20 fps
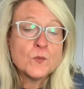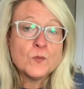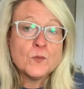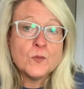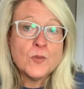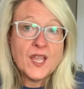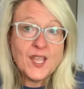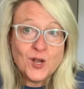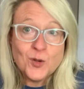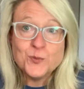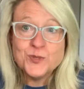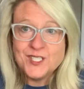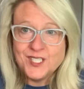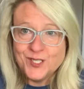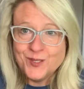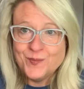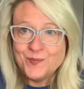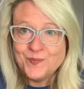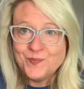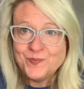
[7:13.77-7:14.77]
helps
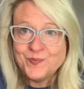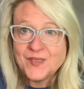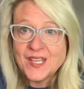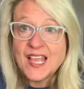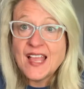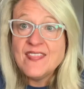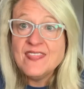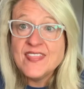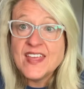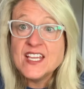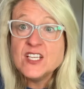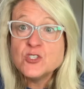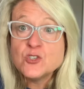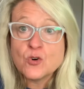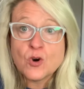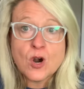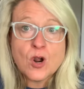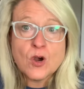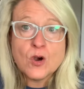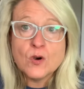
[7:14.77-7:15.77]
him. And they
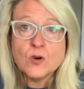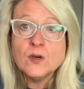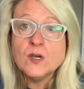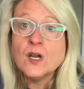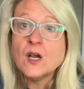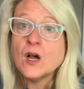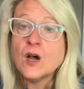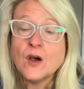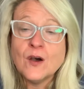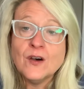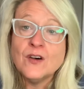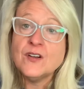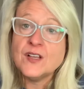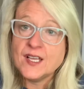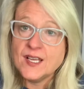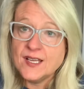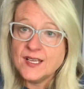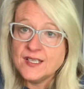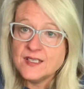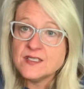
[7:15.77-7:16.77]
draw all
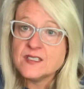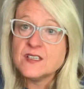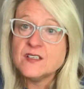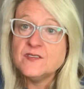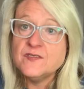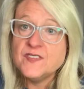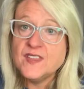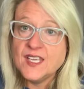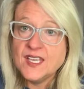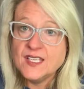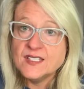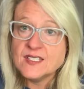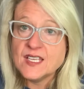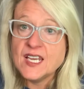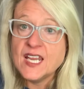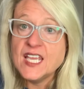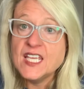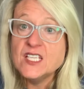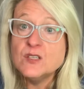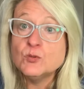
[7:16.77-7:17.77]
kinds of things. And
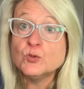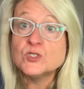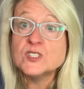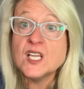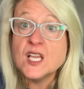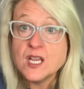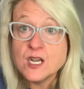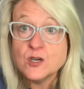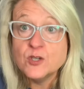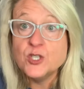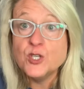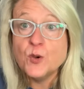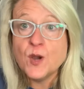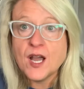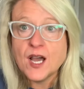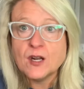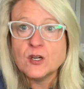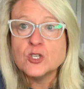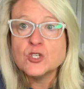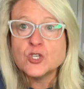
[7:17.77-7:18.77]
he will tell you
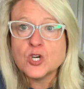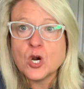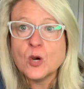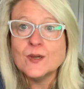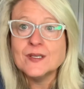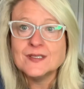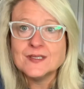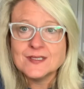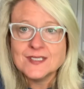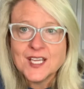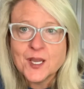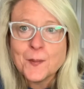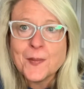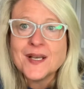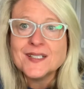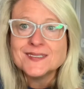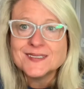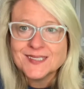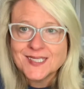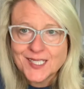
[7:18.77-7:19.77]
how to draw it step by
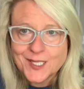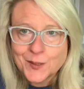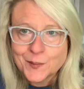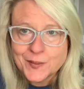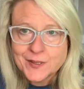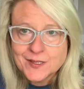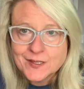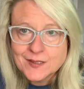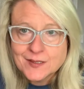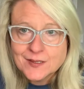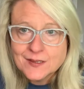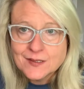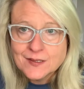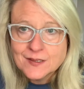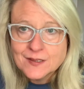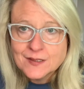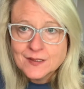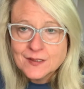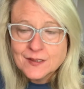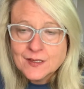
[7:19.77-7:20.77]
step.
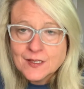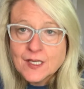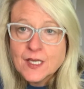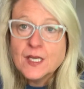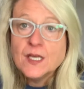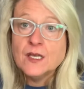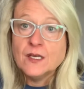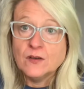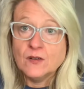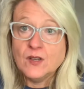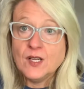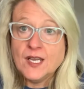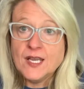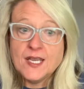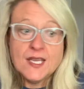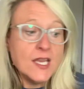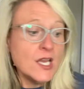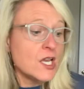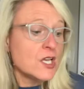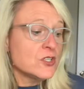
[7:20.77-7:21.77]

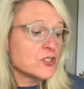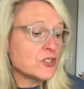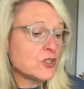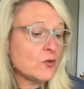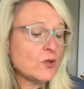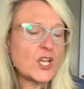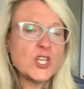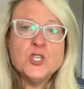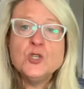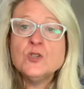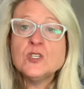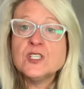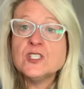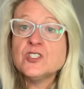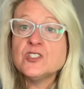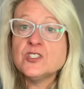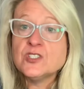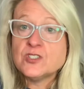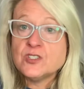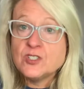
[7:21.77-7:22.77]
Okay, so you can
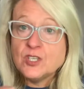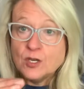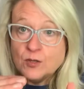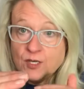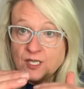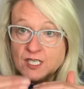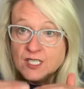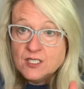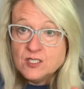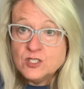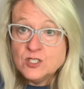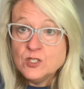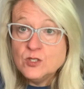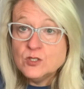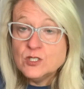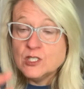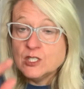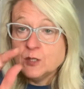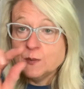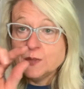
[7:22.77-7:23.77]
just go to his
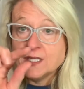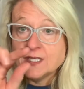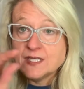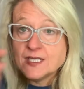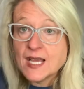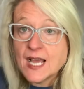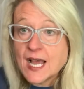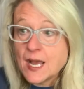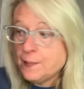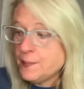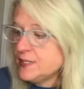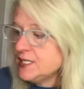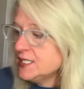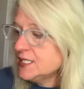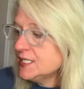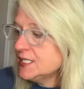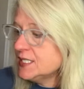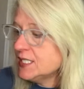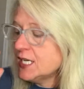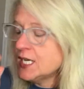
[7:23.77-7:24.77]
YouTube and type
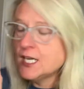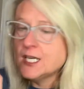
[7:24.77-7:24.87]
in